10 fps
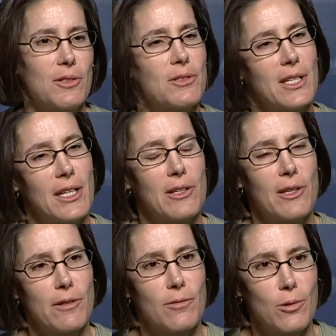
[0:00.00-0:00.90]
You're taking a
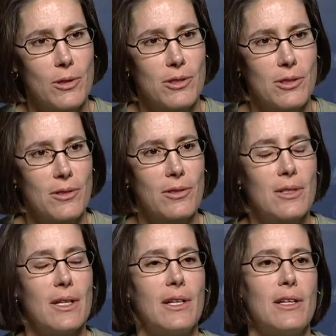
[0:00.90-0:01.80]
lot of courses
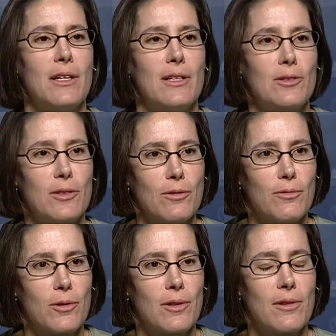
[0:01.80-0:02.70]
and so
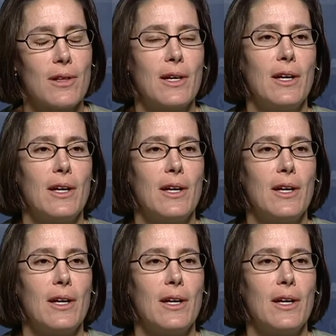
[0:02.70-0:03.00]
forth.